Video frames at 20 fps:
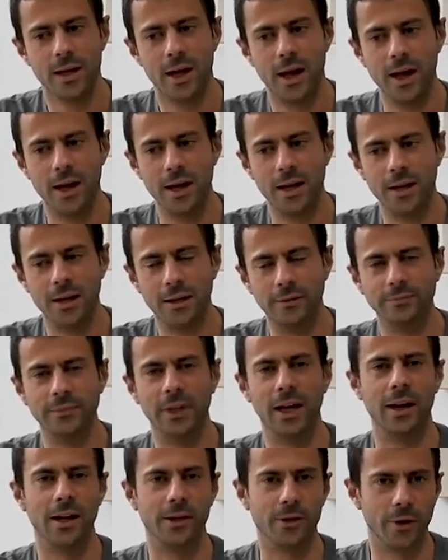Um,
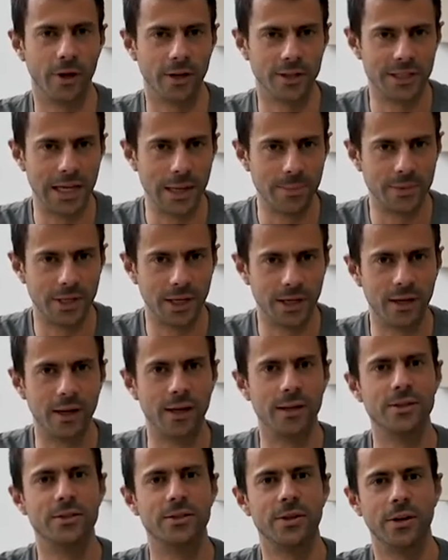and I got accepted, and
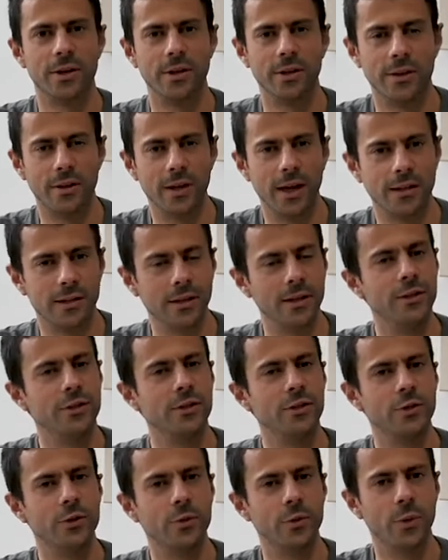I started that in
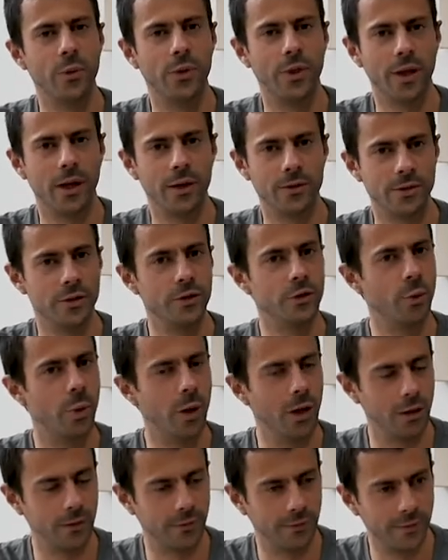
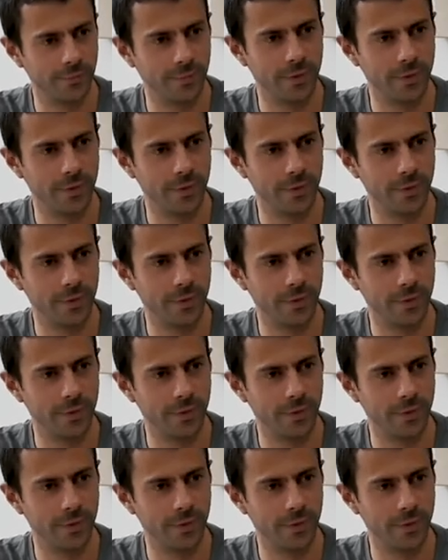2012.